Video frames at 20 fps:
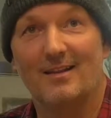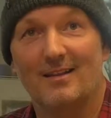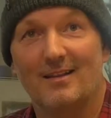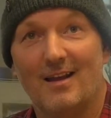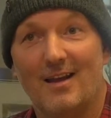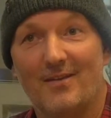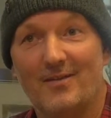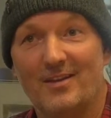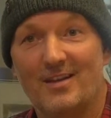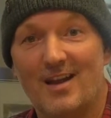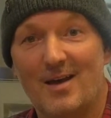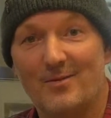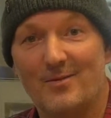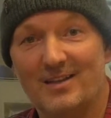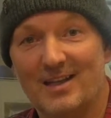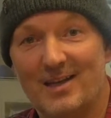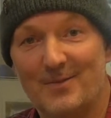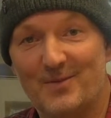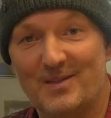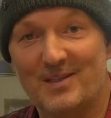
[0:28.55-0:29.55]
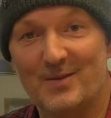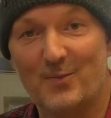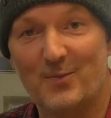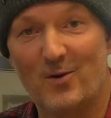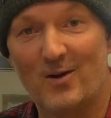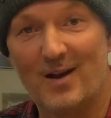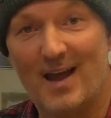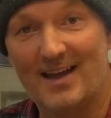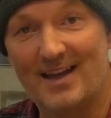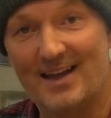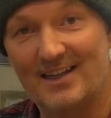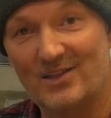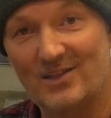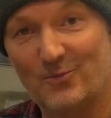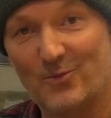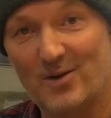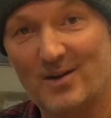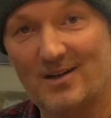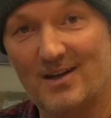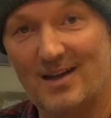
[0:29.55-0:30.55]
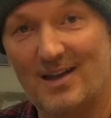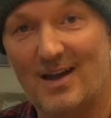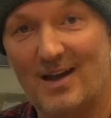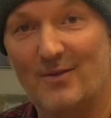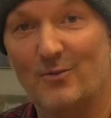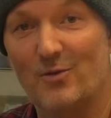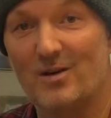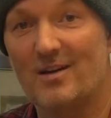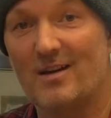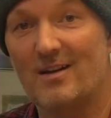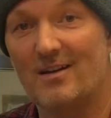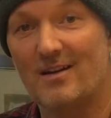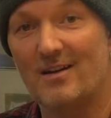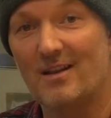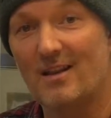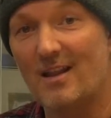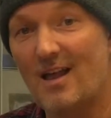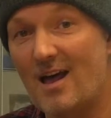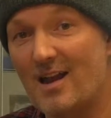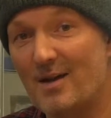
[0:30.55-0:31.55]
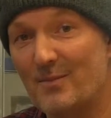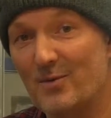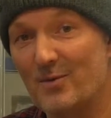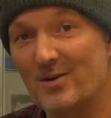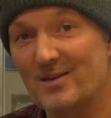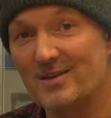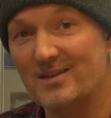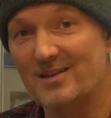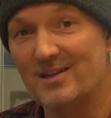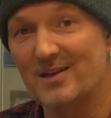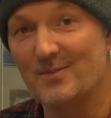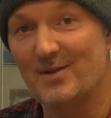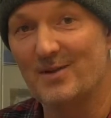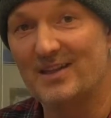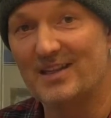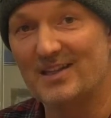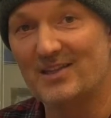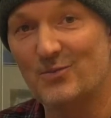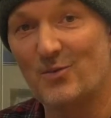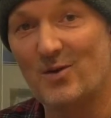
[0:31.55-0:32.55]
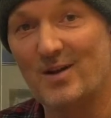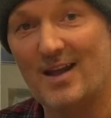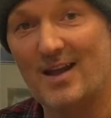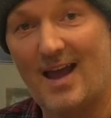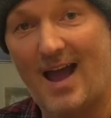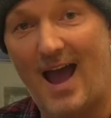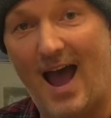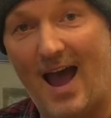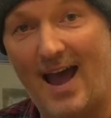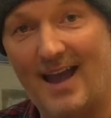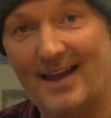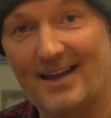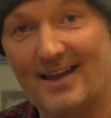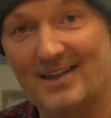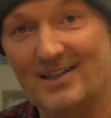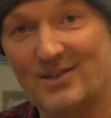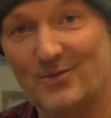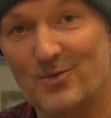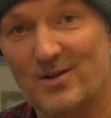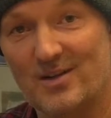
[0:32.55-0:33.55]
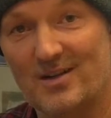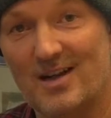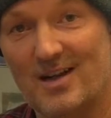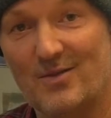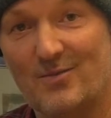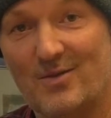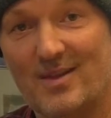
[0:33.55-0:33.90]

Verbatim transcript: Love the double dip. It's a board I got to work on. I work on a lot of boards here, but this one I got to work on